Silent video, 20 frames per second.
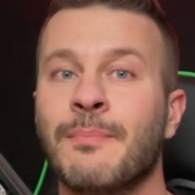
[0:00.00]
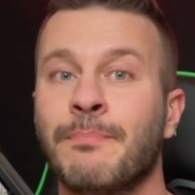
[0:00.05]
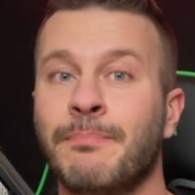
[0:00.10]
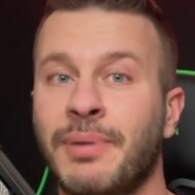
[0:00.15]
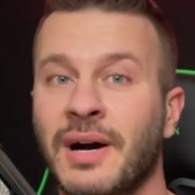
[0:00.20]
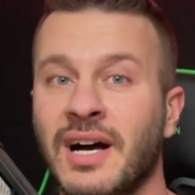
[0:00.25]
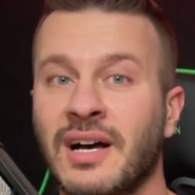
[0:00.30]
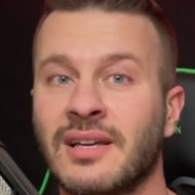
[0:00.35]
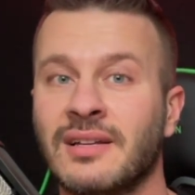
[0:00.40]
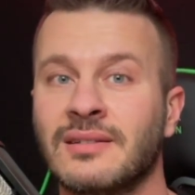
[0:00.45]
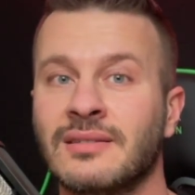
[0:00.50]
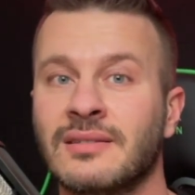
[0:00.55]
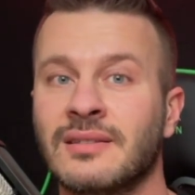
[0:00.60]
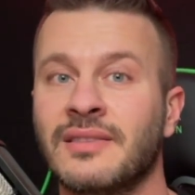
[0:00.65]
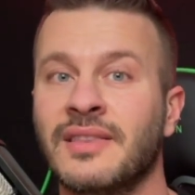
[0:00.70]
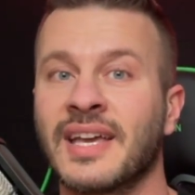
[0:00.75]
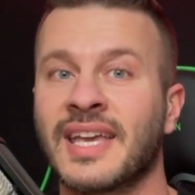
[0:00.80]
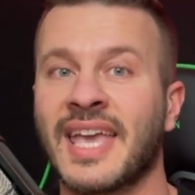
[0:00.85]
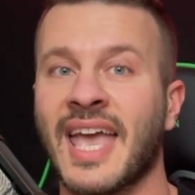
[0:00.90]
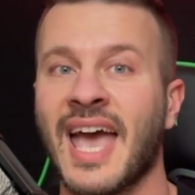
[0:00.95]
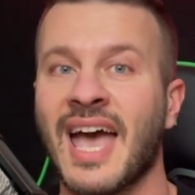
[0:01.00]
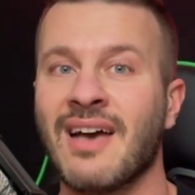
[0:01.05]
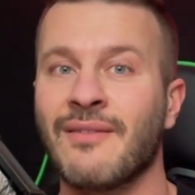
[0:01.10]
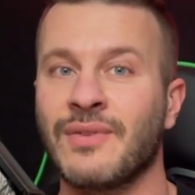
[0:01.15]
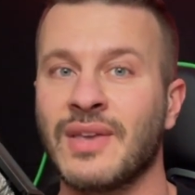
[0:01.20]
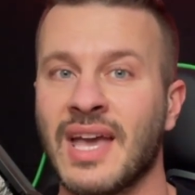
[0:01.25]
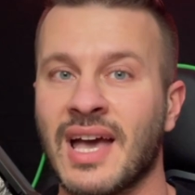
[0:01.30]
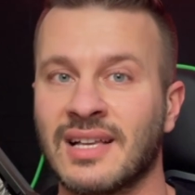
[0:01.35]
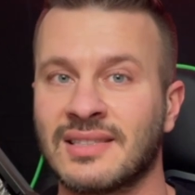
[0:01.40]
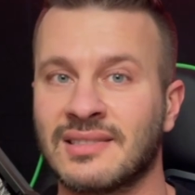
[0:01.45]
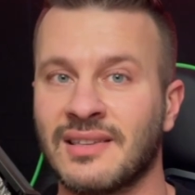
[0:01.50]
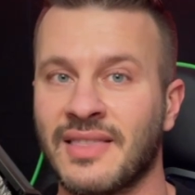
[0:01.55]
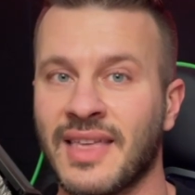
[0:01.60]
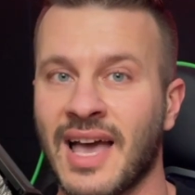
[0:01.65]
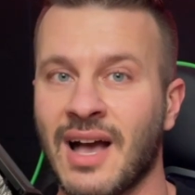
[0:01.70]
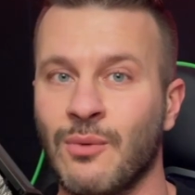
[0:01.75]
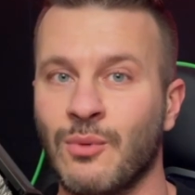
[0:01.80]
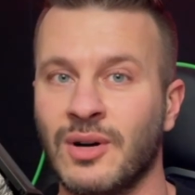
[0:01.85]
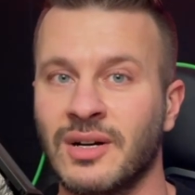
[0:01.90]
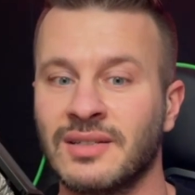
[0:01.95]
But the caveat to
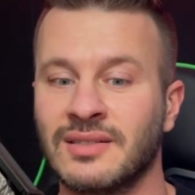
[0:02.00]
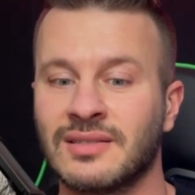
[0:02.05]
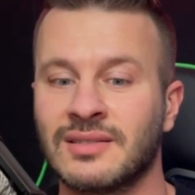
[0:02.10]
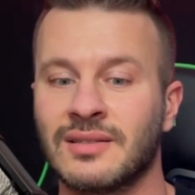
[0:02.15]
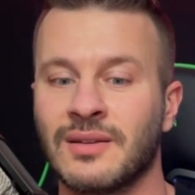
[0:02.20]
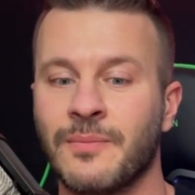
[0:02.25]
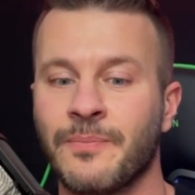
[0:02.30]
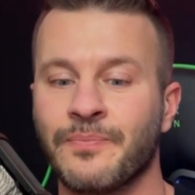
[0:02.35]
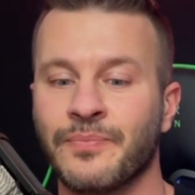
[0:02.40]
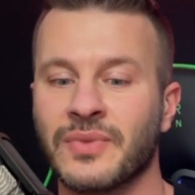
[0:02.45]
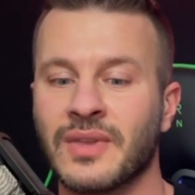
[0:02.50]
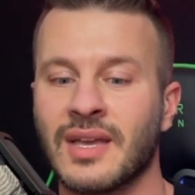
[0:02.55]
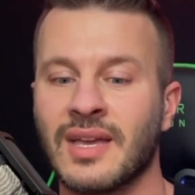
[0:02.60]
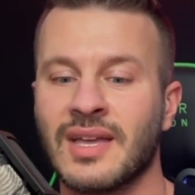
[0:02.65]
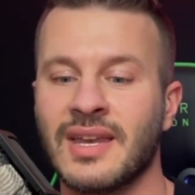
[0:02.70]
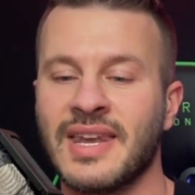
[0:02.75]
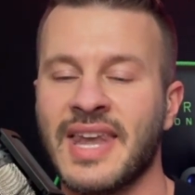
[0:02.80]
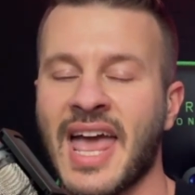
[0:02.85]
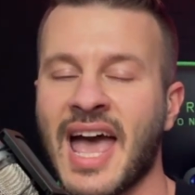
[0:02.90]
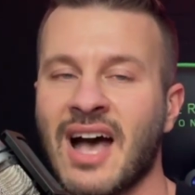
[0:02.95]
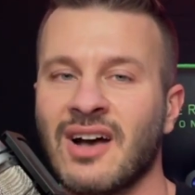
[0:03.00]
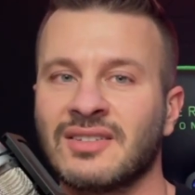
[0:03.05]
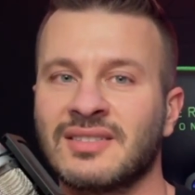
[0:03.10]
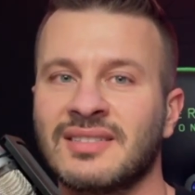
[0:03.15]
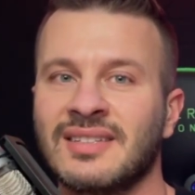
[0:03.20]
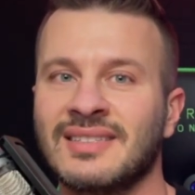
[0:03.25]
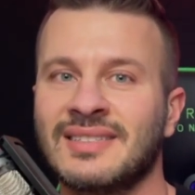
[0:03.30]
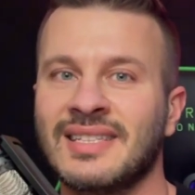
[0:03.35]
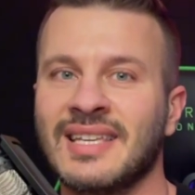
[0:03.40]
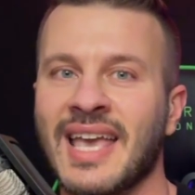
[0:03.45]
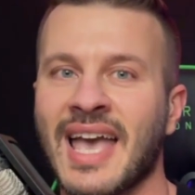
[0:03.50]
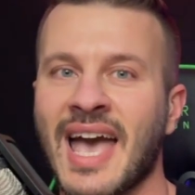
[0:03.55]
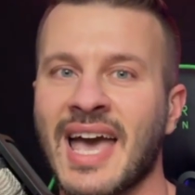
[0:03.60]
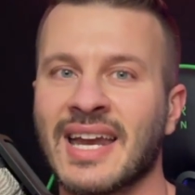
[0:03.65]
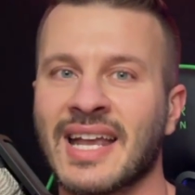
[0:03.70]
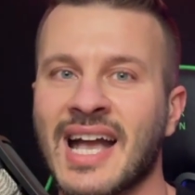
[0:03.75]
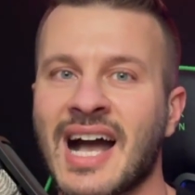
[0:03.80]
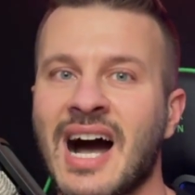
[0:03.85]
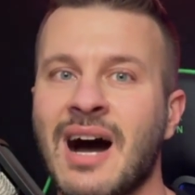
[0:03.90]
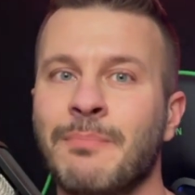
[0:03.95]
that was now, since he
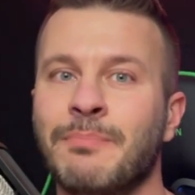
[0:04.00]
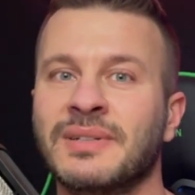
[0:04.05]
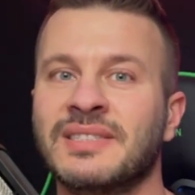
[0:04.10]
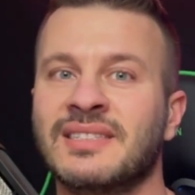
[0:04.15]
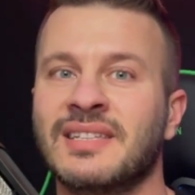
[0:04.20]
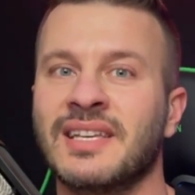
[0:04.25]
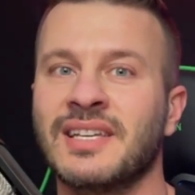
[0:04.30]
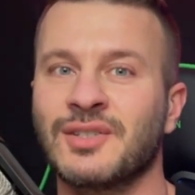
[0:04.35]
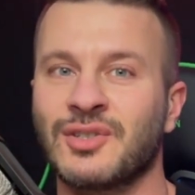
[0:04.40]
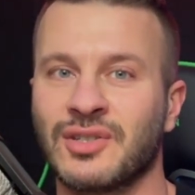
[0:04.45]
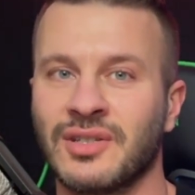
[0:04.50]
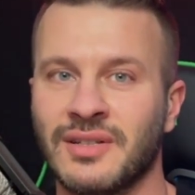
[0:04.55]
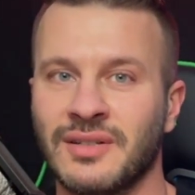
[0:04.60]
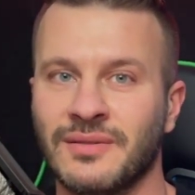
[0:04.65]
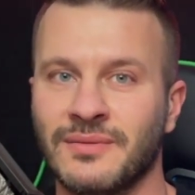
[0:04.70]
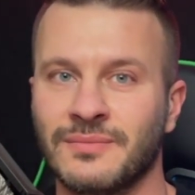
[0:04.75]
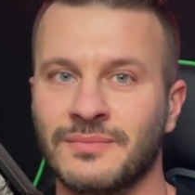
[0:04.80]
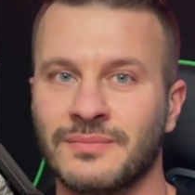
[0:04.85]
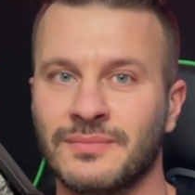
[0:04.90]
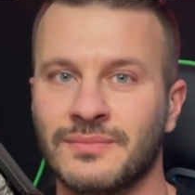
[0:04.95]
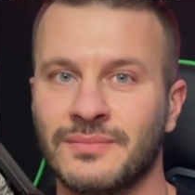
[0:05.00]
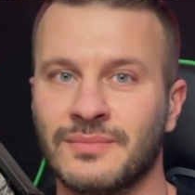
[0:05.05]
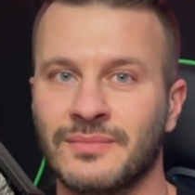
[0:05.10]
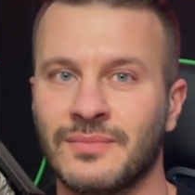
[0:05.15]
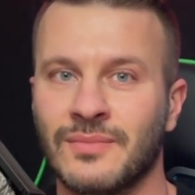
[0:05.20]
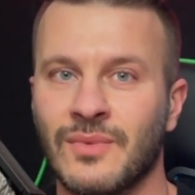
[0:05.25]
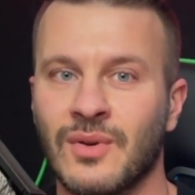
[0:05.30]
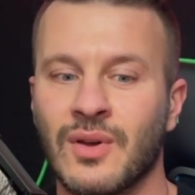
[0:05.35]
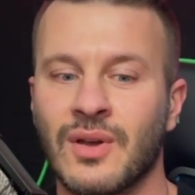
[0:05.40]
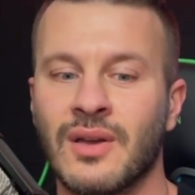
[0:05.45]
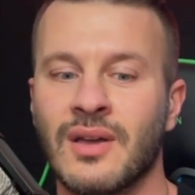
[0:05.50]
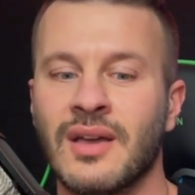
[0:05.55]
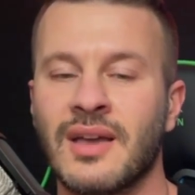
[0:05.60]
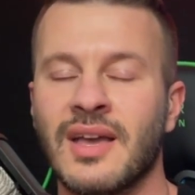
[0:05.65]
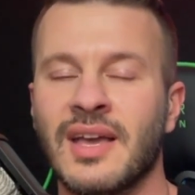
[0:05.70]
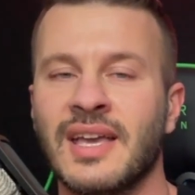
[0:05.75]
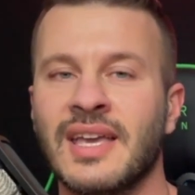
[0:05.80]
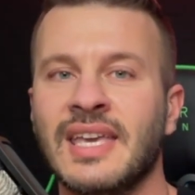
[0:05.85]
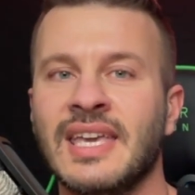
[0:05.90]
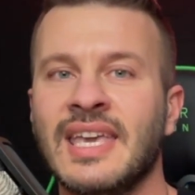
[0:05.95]
had competition,
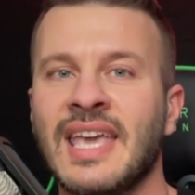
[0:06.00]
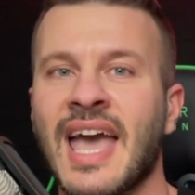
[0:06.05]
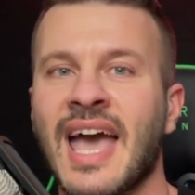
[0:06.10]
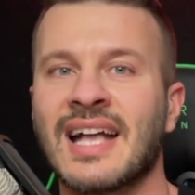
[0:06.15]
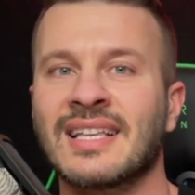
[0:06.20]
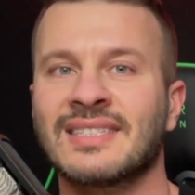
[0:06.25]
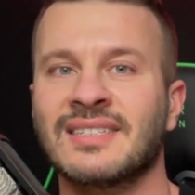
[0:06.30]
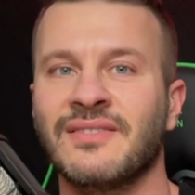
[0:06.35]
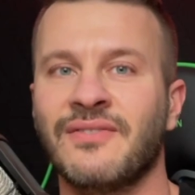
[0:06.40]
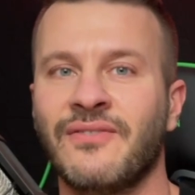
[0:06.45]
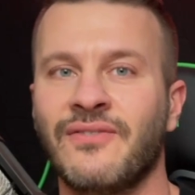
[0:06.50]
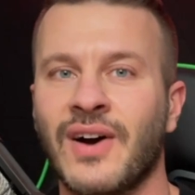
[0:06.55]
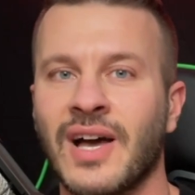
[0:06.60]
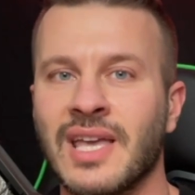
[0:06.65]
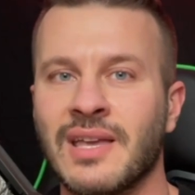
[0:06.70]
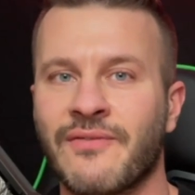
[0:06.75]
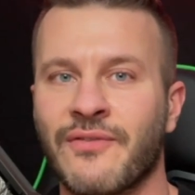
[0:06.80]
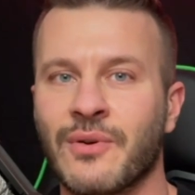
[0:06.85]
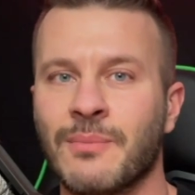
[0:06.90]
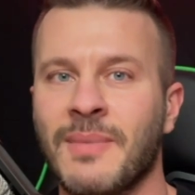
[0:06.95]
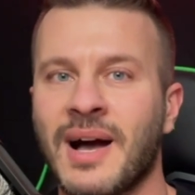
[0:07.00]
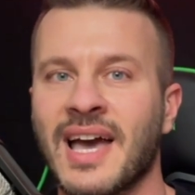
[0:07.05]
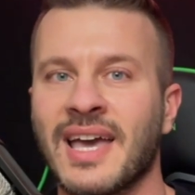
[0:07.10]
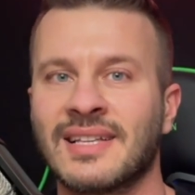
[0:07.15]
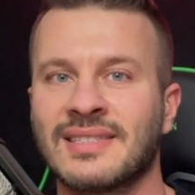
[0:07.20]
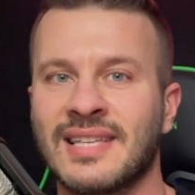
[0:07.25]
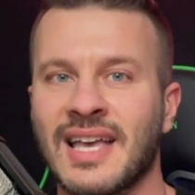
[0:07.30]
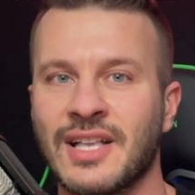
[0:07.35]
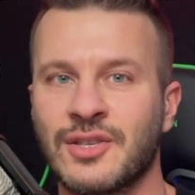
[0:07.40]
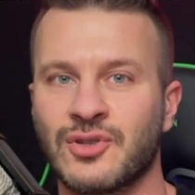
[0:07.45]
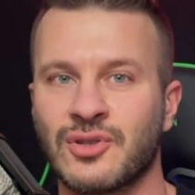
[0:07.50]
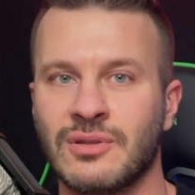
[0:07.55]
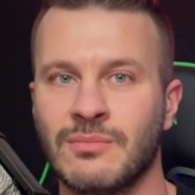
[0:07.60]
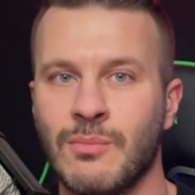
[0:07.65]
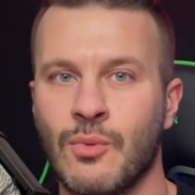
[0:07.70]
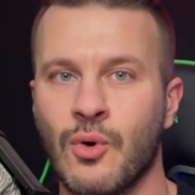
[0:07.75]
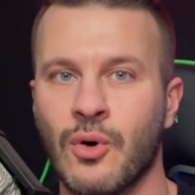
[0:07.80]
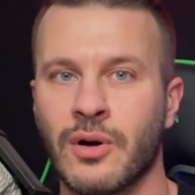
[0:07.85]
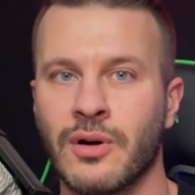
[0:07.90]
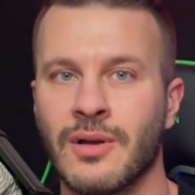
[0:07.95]
he had to fight for my attention
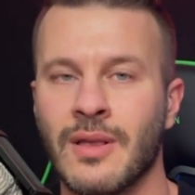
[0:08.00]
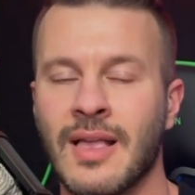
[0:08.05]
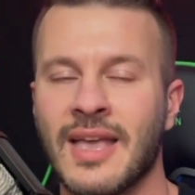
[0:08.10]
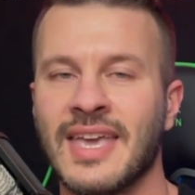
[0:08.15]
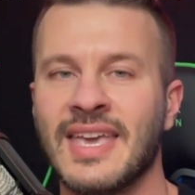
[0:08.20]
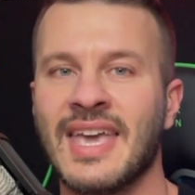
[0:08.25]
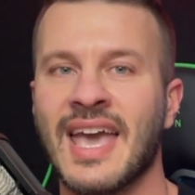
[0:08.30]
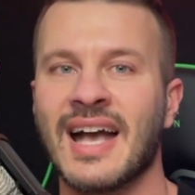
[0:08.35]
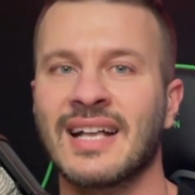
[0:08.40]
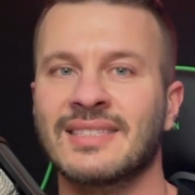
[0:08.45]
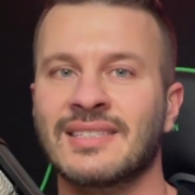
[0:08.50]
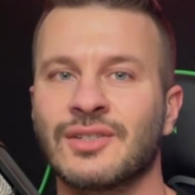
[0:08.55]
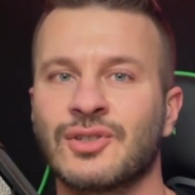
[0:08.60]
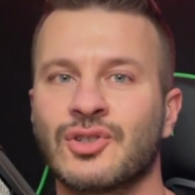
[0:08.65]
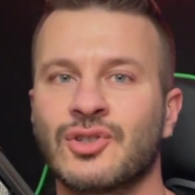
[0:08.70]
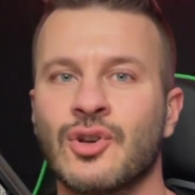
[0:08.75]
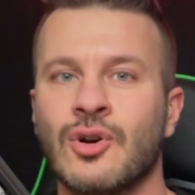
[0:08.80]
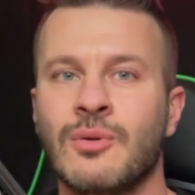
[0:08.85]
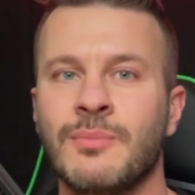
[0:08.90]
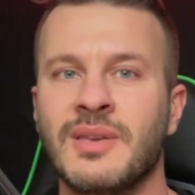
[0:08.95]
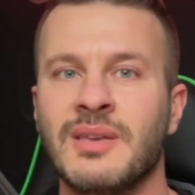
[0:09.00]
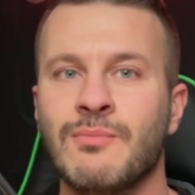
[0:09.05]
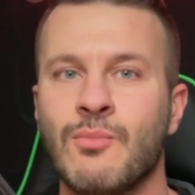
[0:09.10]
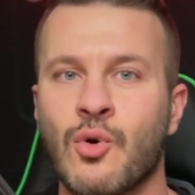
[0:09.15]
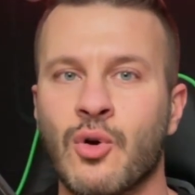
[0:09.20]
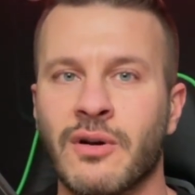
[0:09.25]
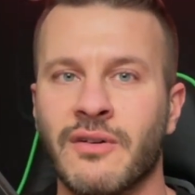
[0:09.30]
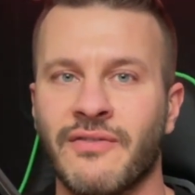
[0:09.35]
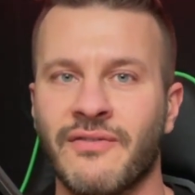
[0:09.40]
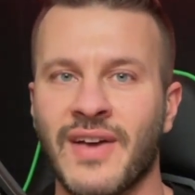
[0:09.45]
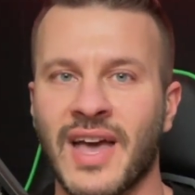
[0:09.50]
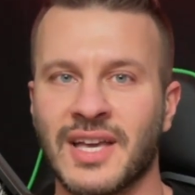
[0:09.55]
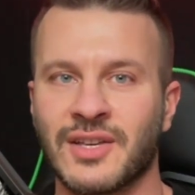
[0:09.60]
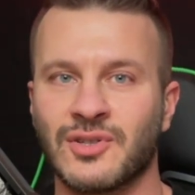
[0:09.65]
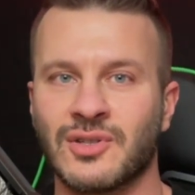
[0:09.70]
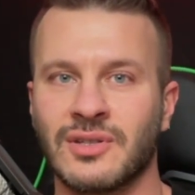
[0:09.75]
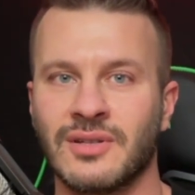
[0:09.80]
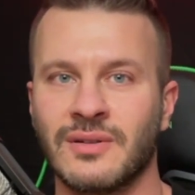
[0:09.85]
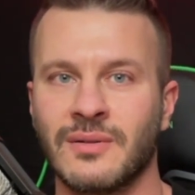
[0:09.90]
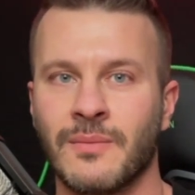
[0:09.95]
more. He had to show me more
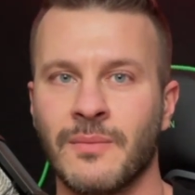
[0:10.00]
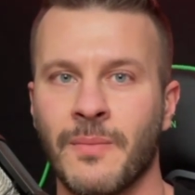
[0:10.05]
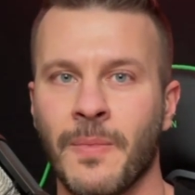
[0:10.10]
affection.